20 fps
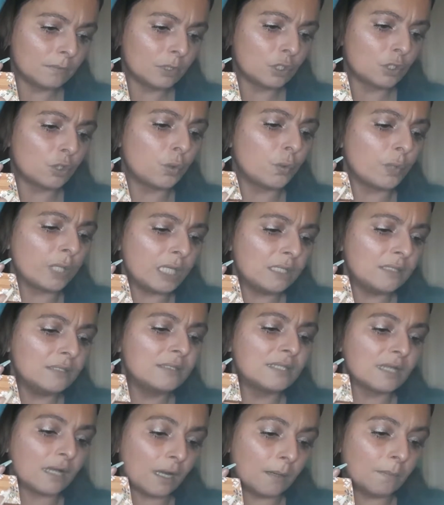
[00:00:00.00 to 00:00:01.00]

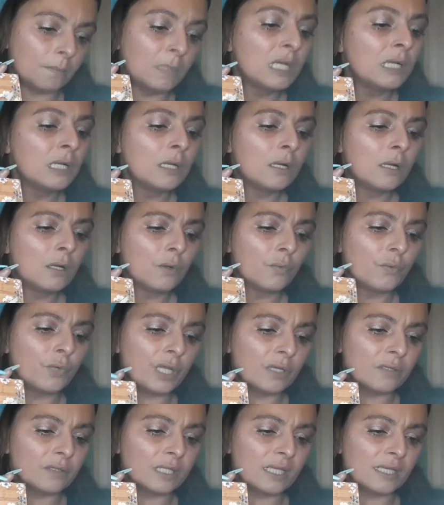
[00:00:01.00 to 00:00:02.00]
queendom
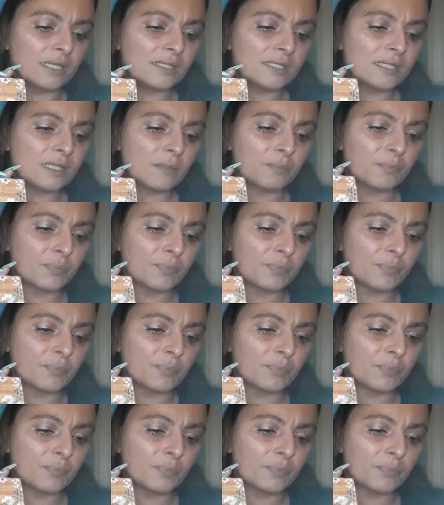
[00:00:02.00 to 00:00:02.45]
realness,